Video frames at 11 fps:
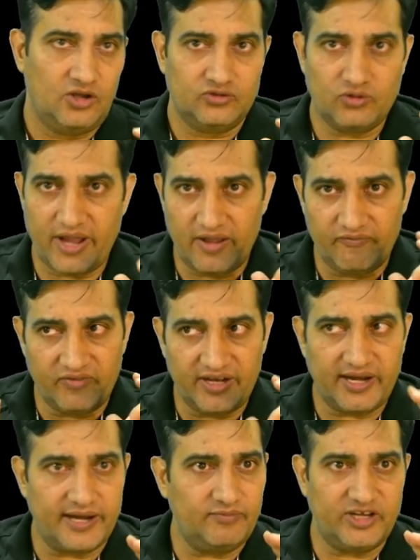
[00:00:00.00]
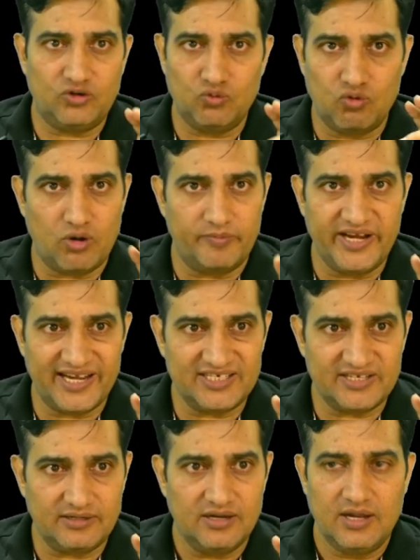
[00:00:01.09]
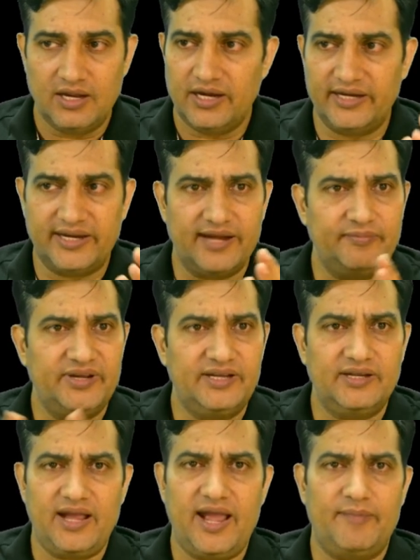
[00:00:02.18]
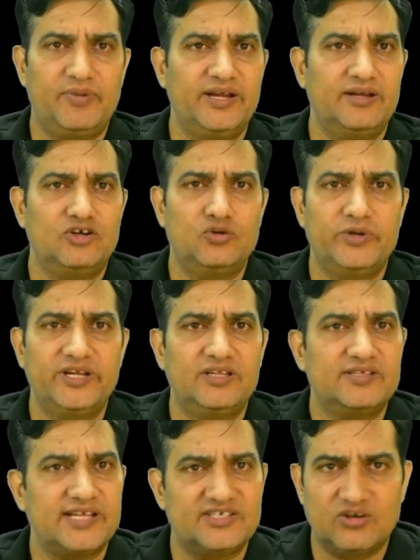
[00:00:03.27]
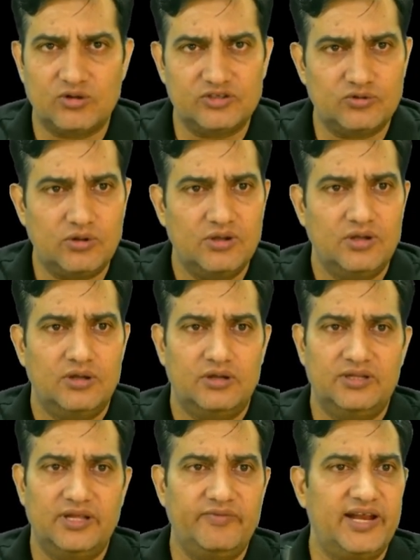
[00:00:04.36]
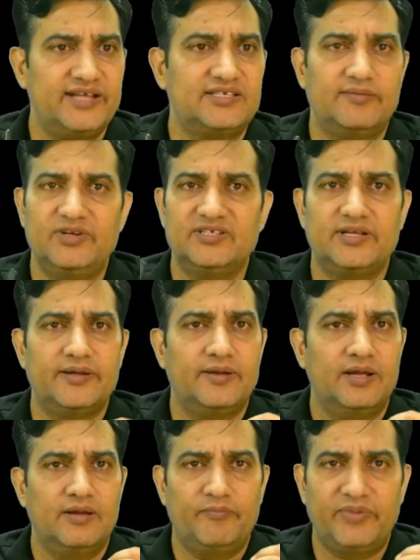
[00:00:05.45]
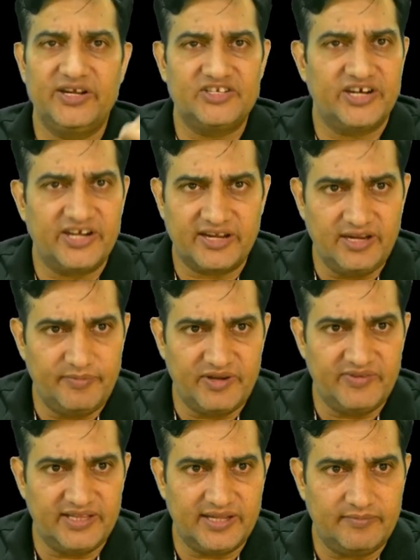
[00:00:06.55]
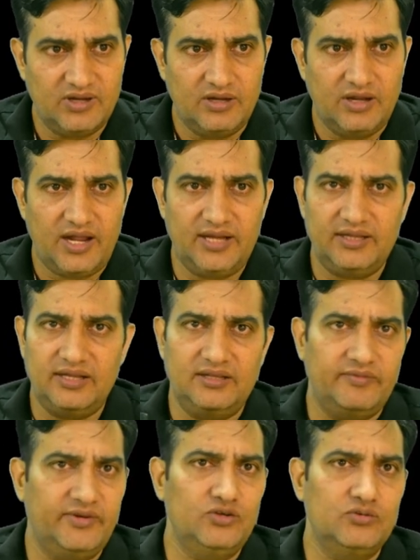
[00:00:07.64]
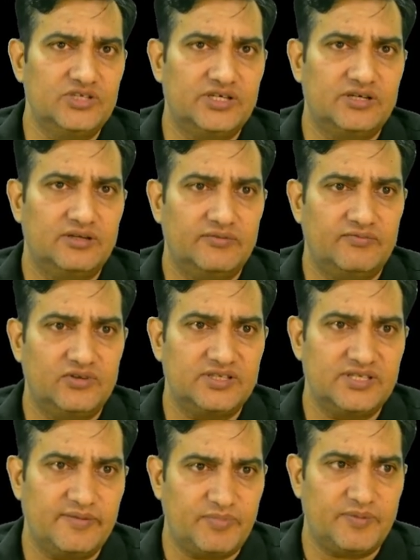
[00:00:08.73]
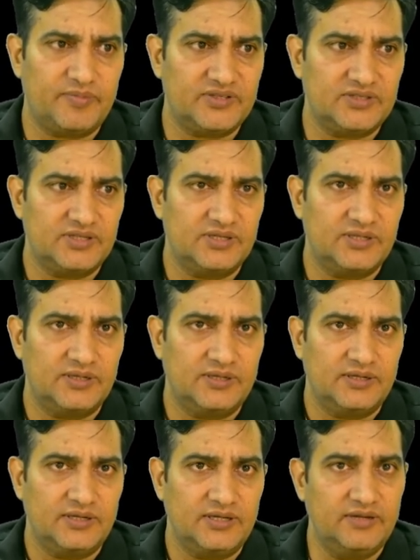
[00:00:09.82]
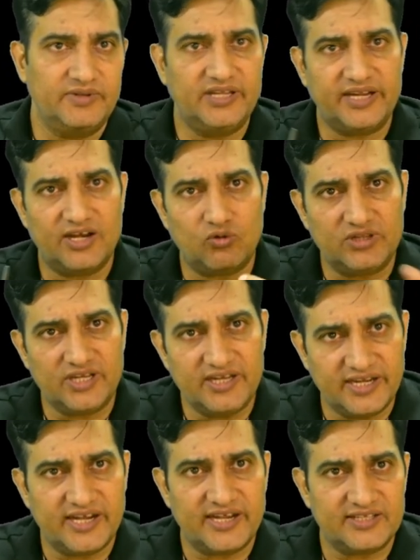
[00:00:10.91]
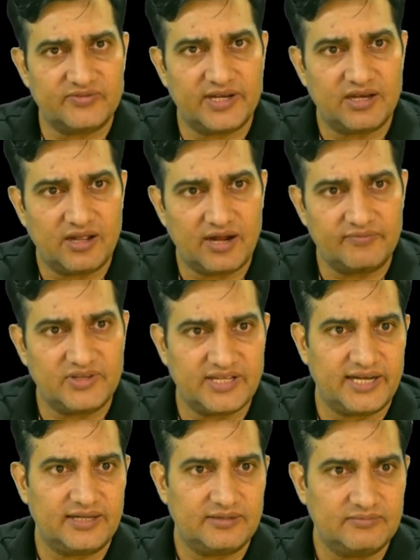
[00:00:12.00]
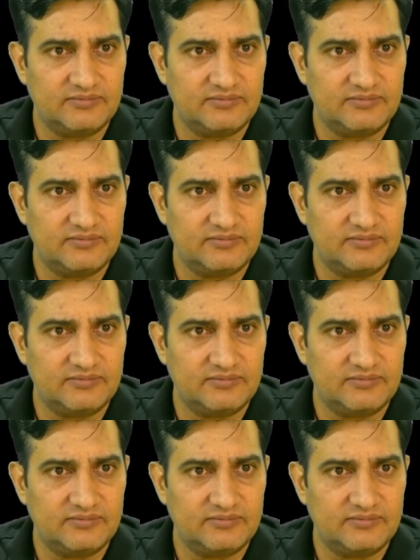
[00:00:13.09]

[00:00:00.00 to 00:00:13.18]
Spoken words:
So every time they do communication, it can be happening during the session also. They will establish a pre-shared key between them, and then they will use it for the same purpose. Even they can authenticate as well after that.